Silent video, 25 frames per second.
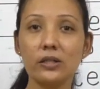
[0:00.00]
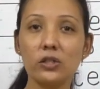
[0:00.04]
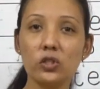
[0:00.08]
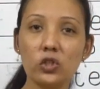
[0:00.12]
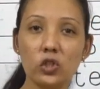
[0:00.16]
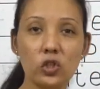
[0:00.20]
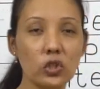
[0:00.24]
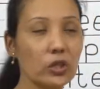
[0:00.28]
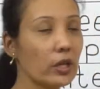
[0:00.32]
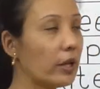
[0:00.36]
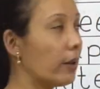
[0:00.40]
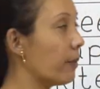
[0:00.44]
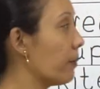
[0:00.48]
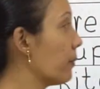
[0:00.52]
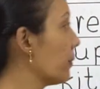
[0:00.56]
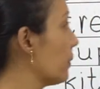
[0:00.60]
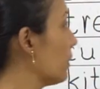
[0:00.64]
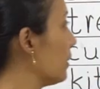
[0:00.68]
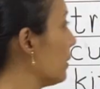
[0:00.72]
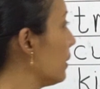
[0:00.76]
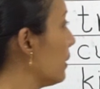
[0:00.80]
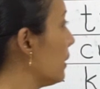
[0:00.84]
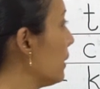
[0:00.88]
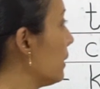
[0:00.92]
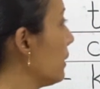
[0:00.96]
chair.
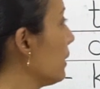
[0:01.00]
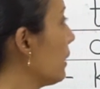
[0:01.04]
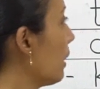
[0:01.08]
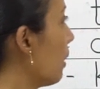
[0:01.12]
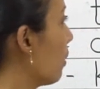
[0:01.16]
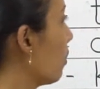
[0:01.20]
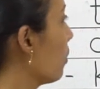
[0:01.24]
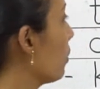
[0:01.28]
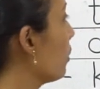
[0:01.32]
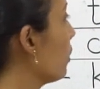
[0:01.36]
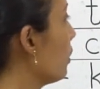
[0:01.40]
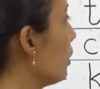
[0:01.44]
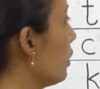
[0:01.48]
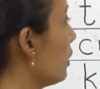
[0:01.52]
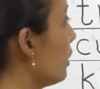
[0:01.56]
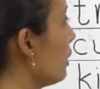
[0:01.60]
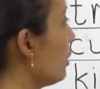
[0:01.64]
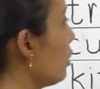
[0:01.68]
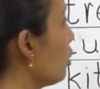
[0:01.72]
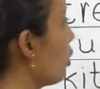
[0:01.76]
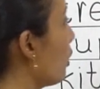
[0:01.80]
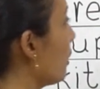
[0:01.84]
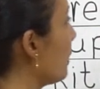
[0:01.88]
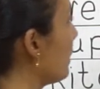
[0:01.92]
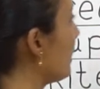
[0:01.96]
Now your